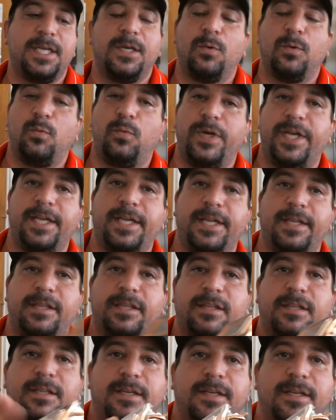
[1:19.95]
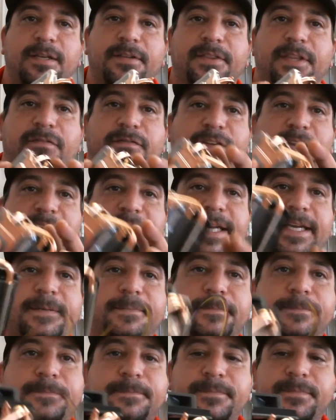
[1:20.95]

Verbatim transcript: with the fan.